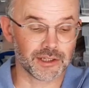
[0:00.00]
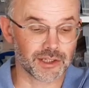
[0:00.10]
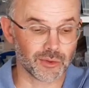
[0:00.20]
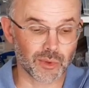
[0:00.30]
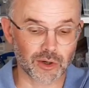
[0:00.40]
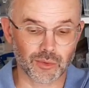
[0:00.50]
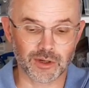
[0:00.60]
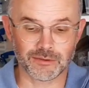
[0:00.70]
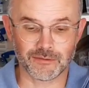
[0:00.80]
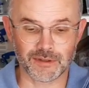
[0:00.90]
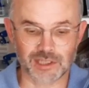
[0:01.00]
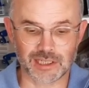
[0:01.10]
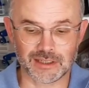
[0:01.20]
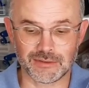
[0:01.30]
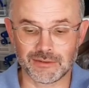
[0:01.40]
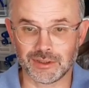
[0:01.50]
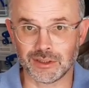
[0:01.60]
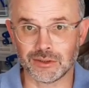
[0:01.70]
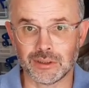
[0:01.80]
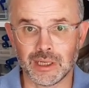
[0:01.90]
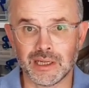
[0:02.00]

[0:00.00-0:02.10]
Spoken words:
So well worth a visit if ever you're